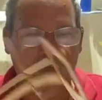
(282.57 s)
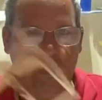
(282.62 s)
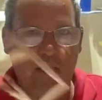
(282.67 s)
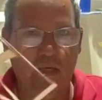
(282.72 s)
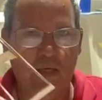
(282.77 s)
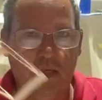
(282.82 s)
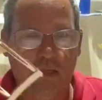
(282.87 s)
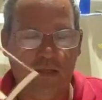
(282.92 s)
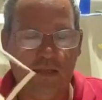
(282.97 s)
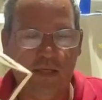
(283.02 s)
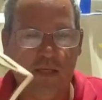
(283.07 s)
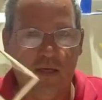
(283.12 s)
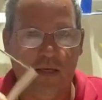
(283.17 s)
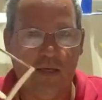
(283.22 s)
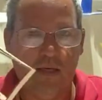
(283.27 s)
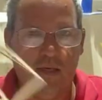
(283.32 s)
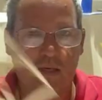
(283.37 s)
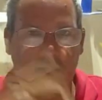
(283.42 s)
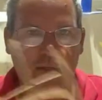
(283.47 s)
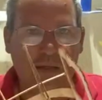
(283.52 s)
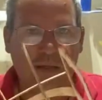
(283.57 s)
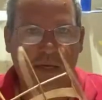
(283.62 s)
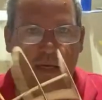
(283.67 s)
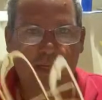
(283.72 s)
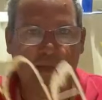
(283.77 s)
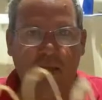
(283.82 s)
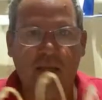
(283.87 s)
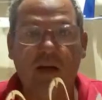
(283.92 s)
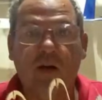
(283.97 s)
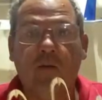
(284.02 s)

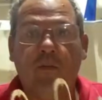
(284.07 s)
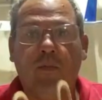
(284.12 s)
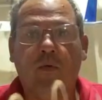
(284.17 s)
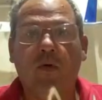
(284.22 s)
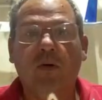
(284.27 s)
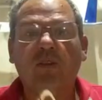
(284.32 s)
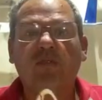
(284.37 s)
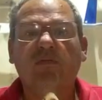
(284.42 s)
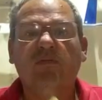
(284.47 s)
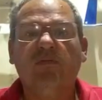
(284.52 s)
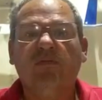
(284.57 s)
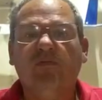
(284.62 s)
at the airport.